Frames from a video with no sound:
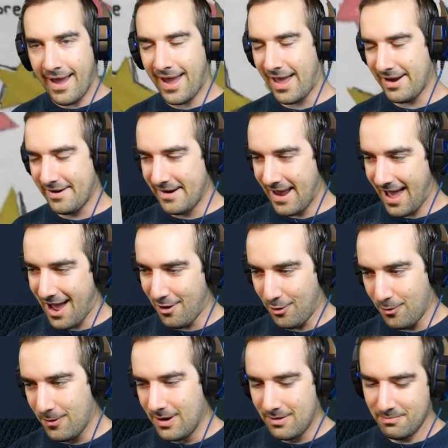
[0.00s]
And
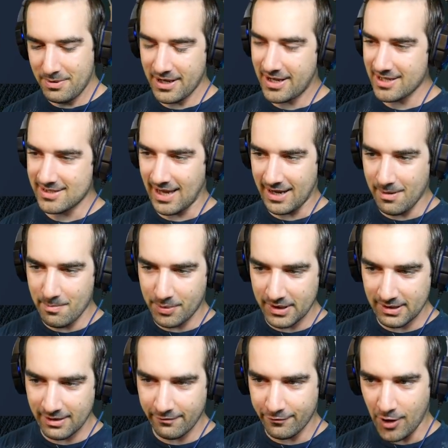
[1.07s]
now, because I
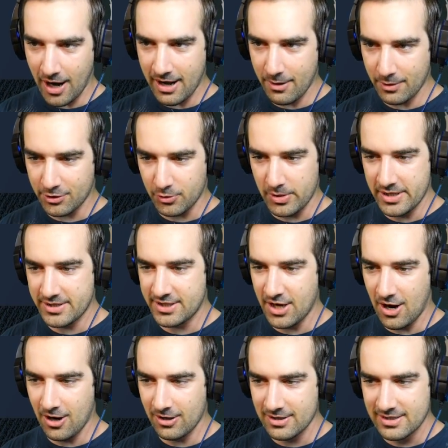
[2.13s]
completed Friday with three
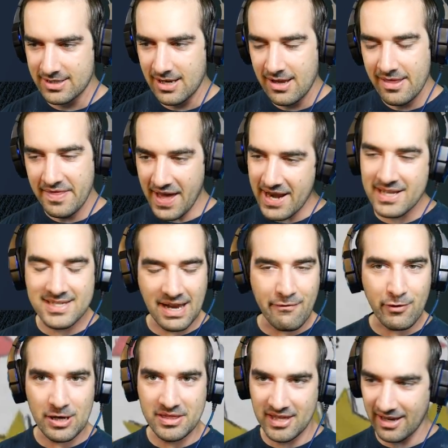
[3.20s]
stars, that is
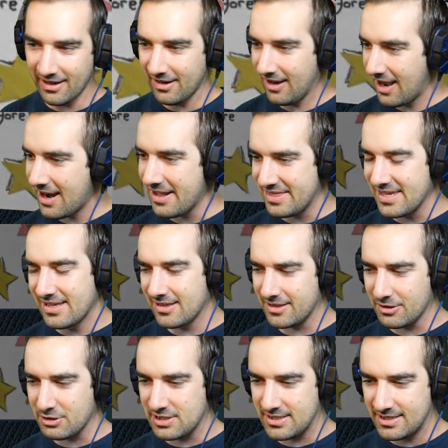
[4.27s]
everything. And I think that
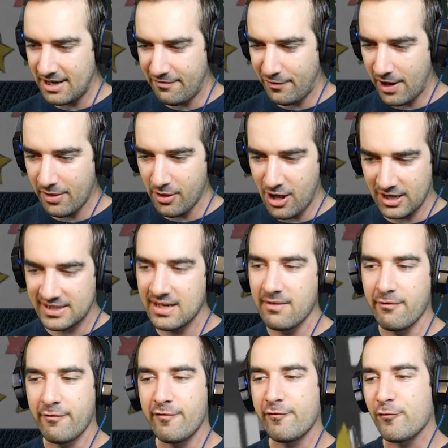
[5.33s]
there's stuff unlocked
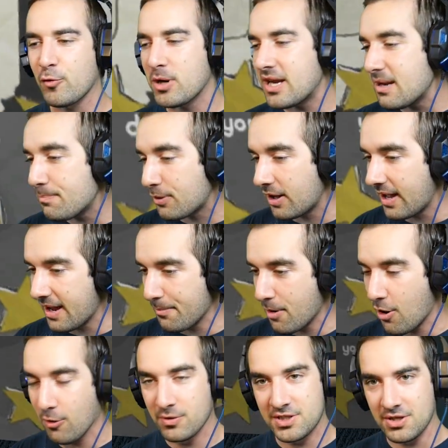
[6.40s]
in free play
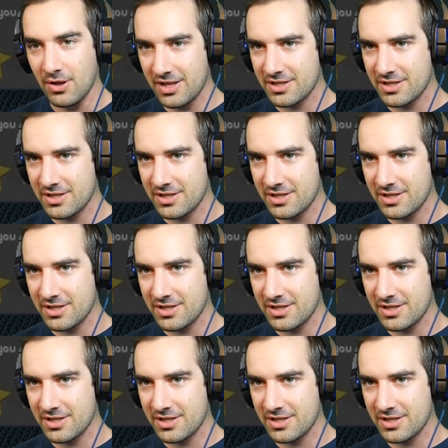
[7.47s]
mode, so